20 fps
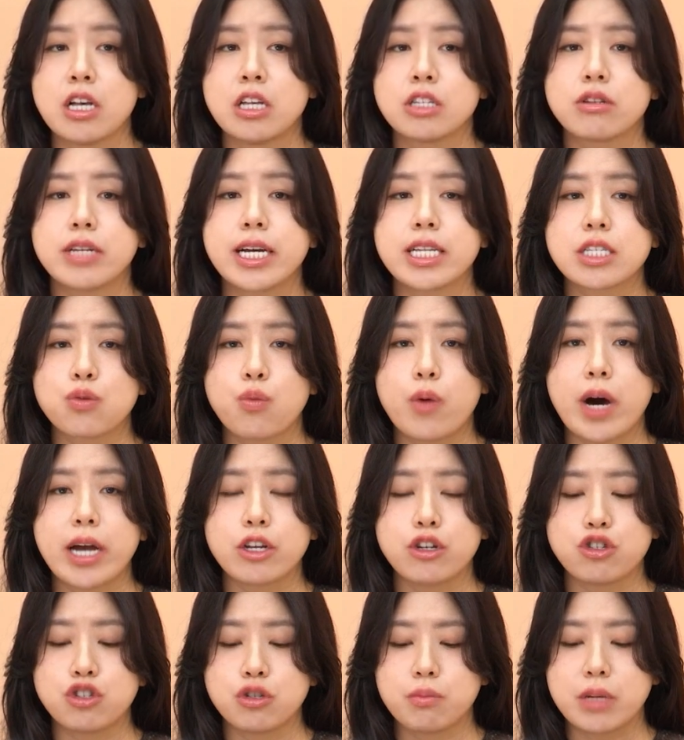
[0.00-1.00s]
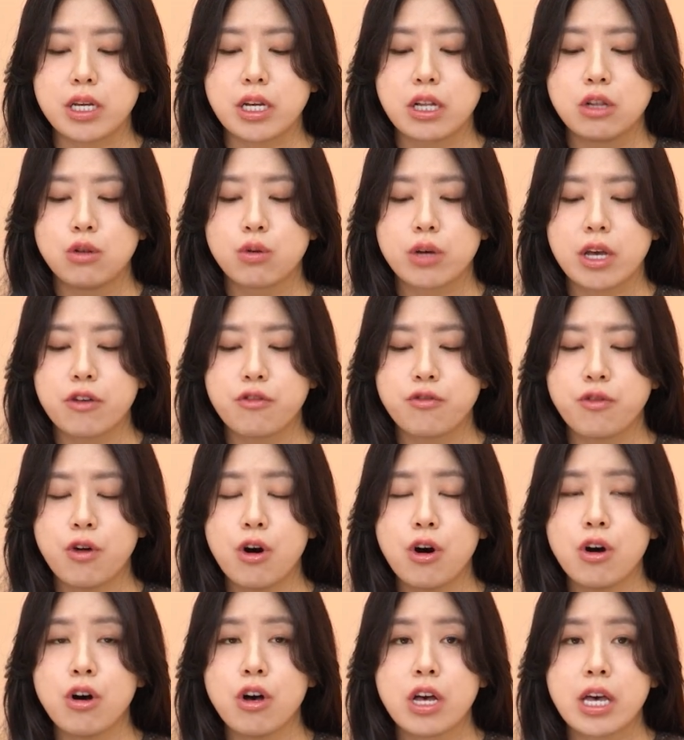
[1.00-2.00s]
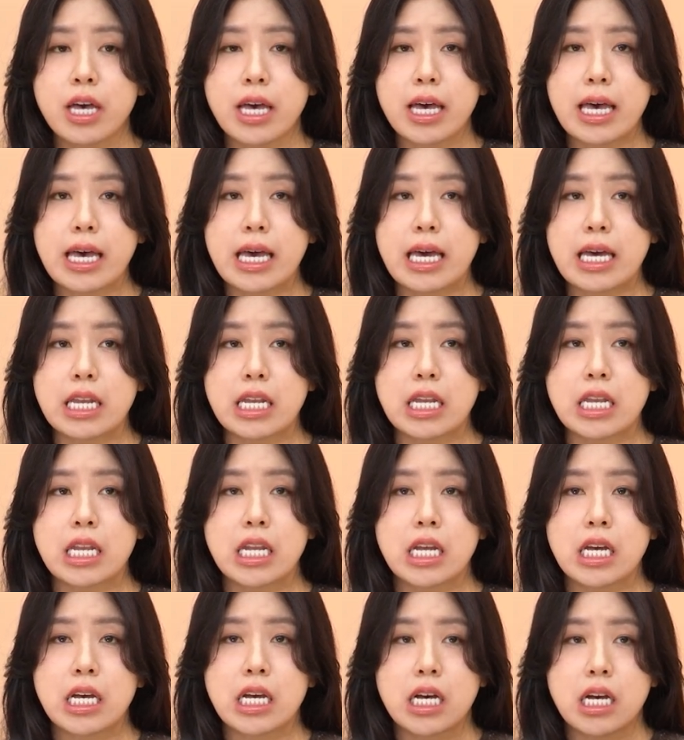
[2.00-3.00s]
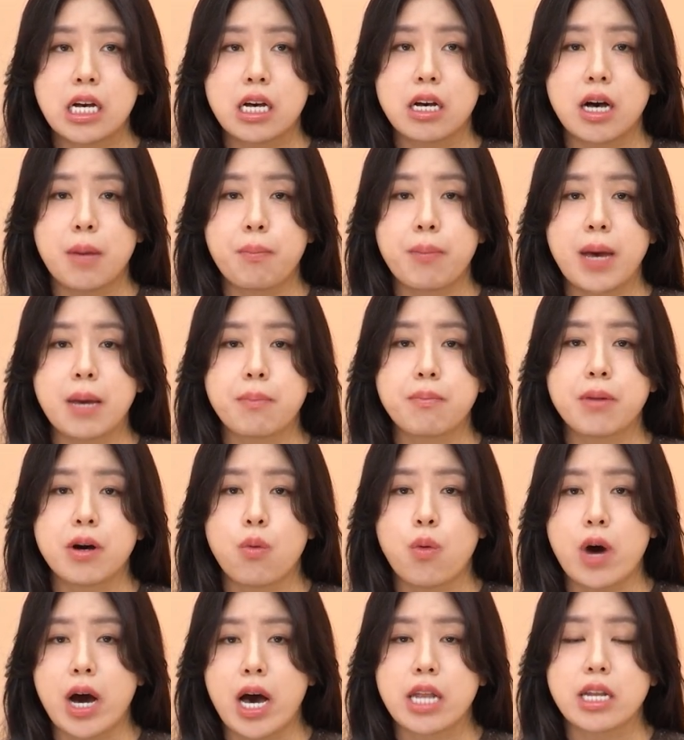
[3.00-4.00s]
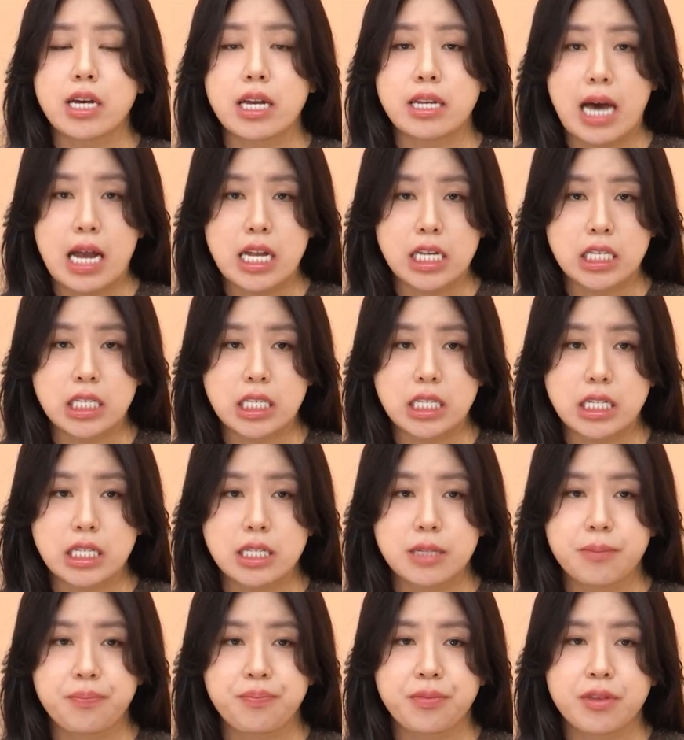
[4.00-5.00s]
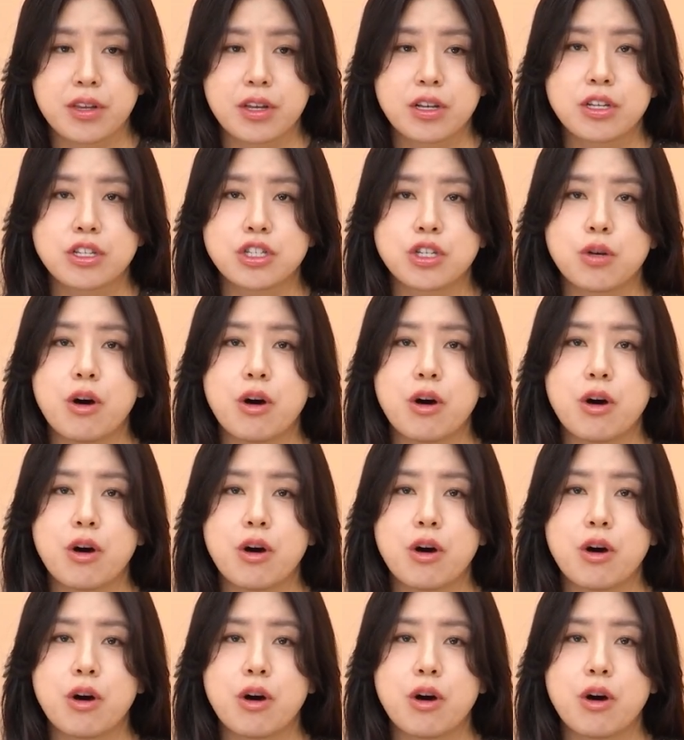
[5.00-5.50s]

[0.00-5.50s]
So that's what you should be looking for in a paper 1 analysis. So